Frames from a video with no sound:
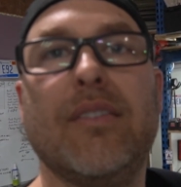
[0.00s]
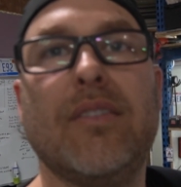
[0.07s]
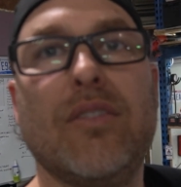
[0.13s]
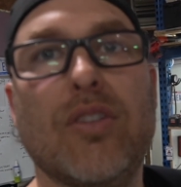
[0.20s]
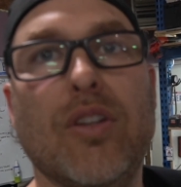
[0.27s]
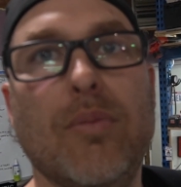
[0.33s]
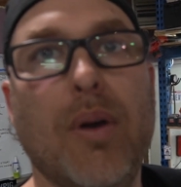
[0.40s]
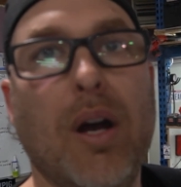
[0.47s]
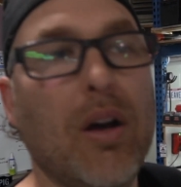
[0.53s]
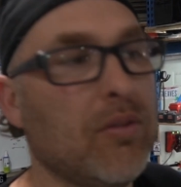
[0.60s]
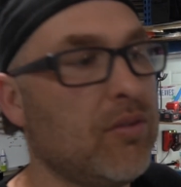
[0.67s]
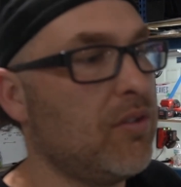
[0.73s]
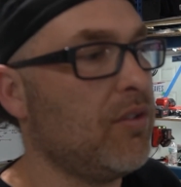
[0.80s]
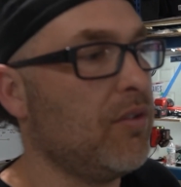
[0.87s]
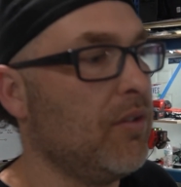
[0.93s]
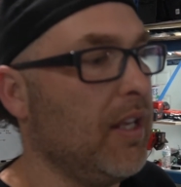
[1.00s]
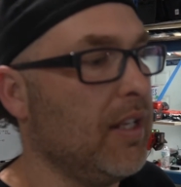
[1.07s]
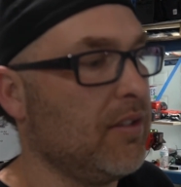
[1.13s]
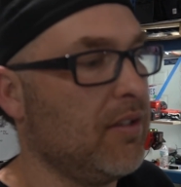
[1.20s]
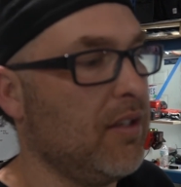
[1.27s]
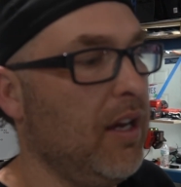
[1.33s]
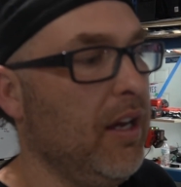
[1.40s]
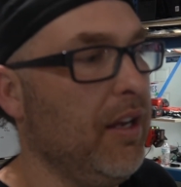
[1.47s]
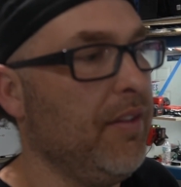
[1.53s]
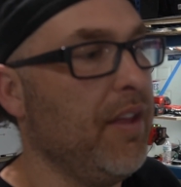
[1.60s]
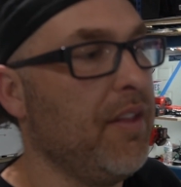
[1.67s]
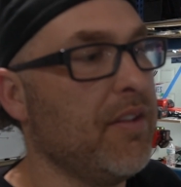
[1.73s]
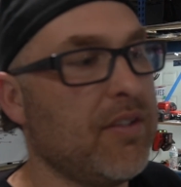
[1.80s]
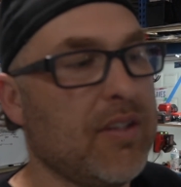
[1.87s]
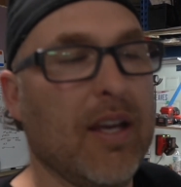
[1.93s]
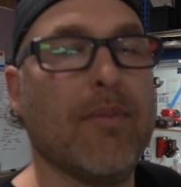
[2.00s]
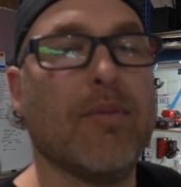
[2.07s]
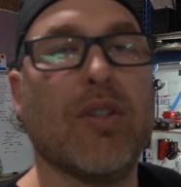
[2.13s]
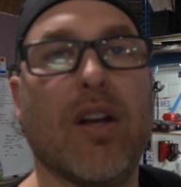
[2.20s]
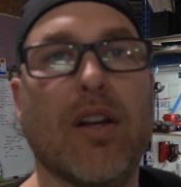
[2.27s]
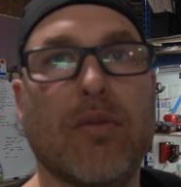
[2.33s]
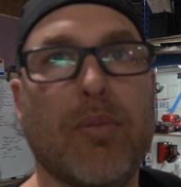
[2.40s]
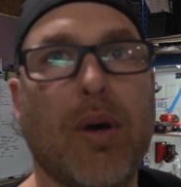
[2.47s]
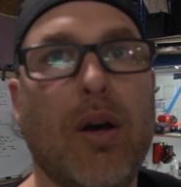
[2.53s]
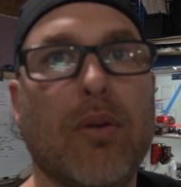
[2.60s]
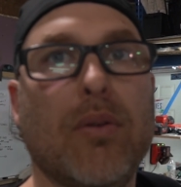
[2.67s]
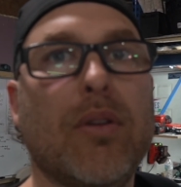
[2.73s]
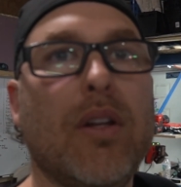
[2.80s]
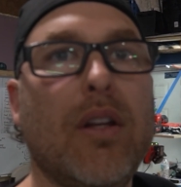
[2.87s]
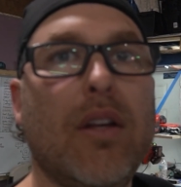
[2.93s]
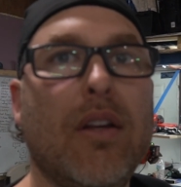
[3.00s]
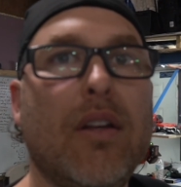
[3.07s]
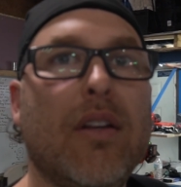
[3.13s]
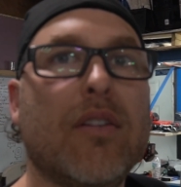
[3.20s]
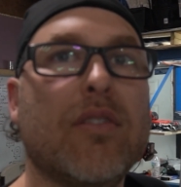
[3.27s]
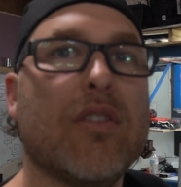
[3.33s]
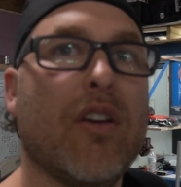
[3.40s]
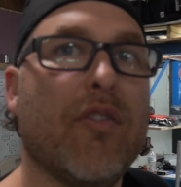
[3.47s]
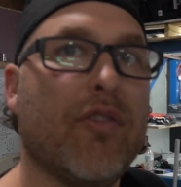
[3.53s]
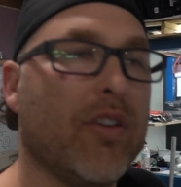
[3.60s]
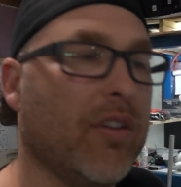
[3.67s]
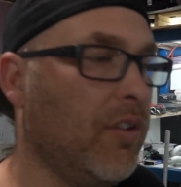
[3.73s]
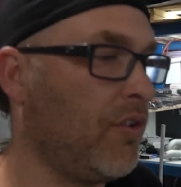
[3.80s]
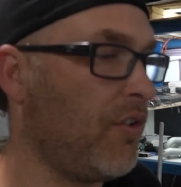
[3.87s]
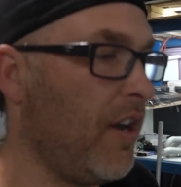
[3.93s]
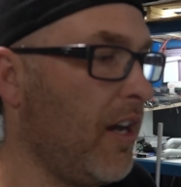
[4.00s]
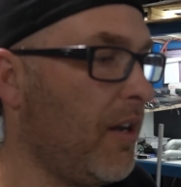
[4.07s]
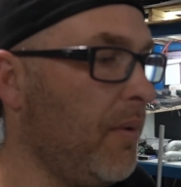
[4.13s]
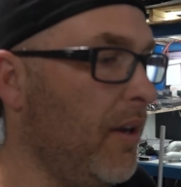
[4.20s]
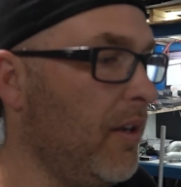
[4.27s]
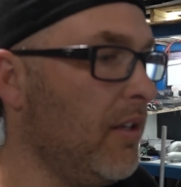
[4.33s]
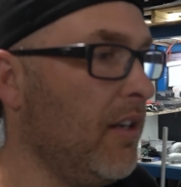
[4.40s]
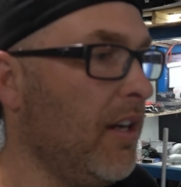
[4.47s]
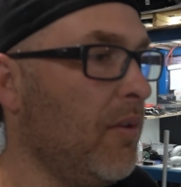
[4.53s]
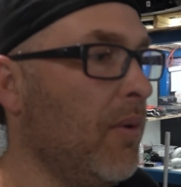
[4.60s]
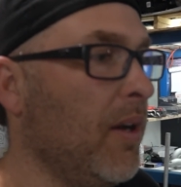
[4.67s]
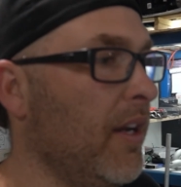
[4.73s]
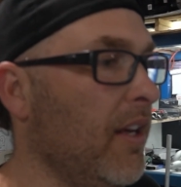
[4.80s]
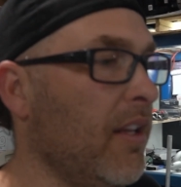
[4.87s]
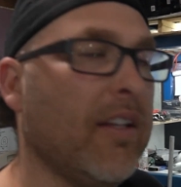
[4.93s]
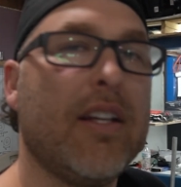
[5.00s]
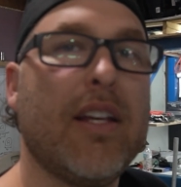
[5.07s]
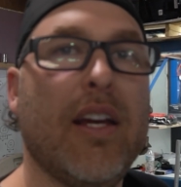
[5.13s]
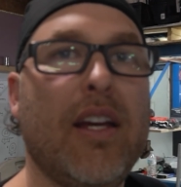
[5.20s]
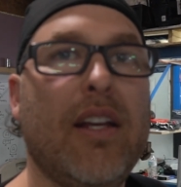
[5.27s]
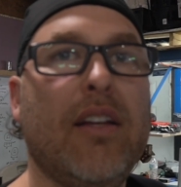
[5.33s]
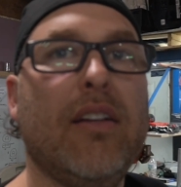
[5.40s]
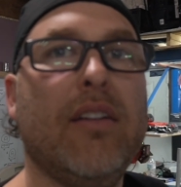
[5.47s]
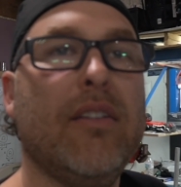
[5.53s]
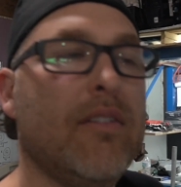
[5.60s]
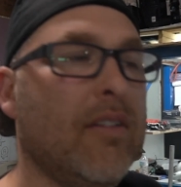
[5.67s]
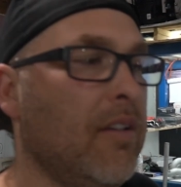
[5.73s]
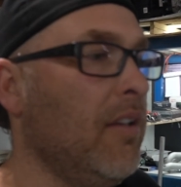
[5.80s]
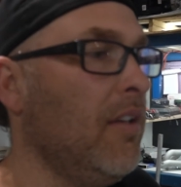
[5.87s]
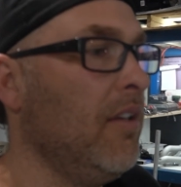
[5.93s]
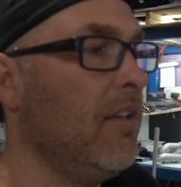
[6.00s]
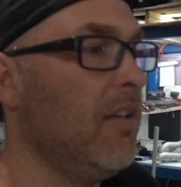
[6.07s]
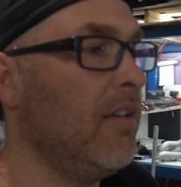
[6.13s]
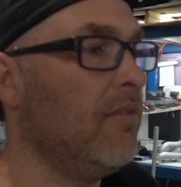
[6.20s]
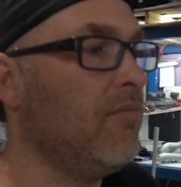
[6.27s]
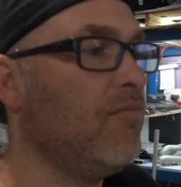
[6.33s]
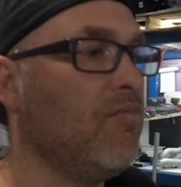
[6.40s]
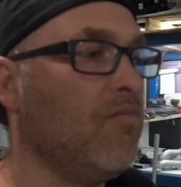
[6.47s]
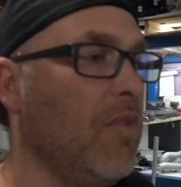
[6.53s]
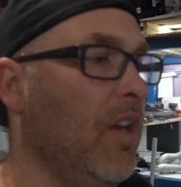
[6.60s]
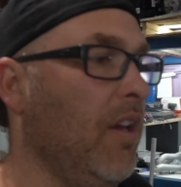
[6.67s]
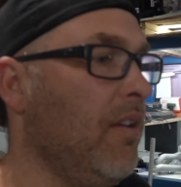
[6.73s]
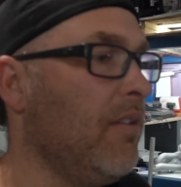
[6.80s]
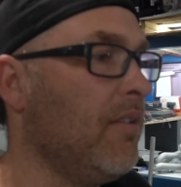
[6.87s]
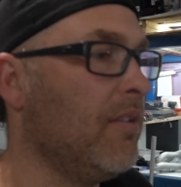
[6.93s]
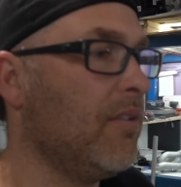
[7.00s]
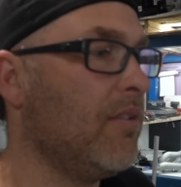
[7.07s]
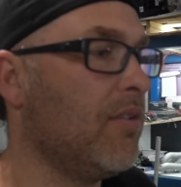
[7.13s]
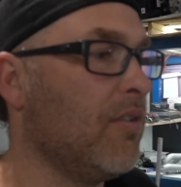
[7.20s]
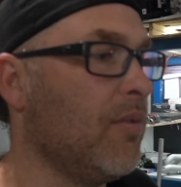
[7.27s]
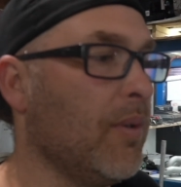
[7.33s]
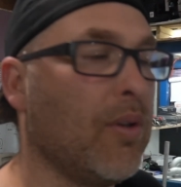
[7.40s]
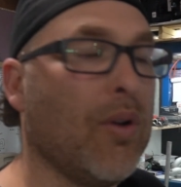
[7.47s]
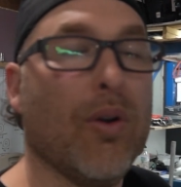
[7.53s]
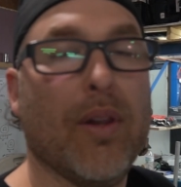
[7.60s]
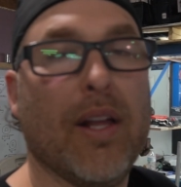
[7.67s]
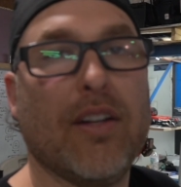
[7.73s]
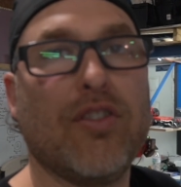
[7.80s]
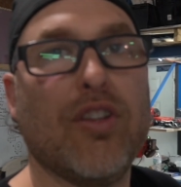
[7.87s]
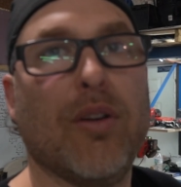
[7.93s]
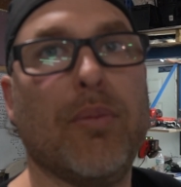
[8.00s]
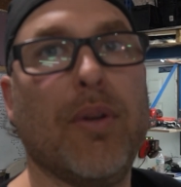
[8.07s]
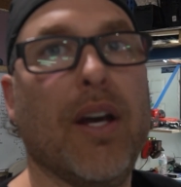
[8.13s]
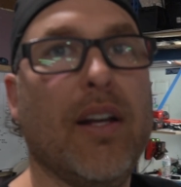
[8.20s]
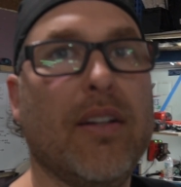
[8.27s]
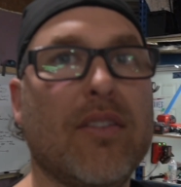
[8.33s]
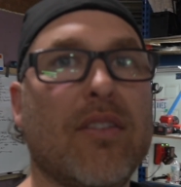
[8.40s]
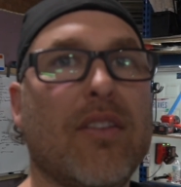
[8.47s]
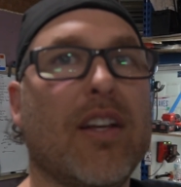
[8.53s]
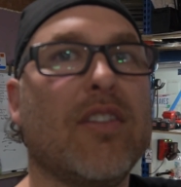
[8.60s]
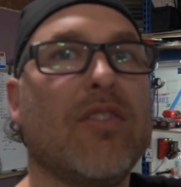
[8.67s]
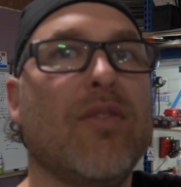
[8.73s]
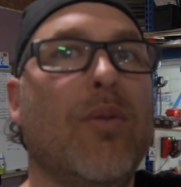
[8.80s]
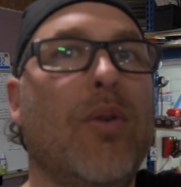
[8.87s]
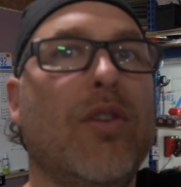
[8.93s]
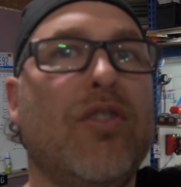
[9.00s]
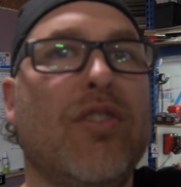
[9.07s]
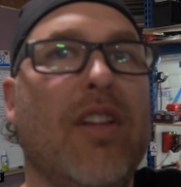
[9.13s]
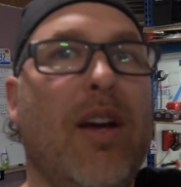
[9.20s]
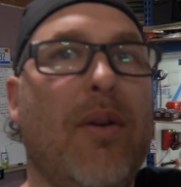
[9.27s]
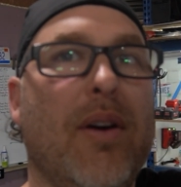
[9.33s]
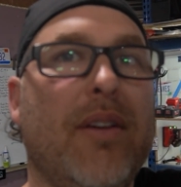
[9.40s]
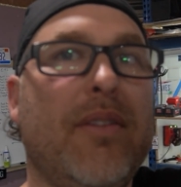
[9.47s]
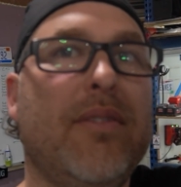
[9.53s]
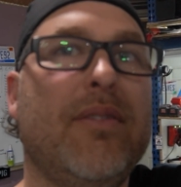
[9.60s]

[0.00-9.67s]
2 bolts, that's done. They're the same size bolt. So for at the track we only need 1 Allen key. And yeah, so we call that job done. Thanks for watching that one.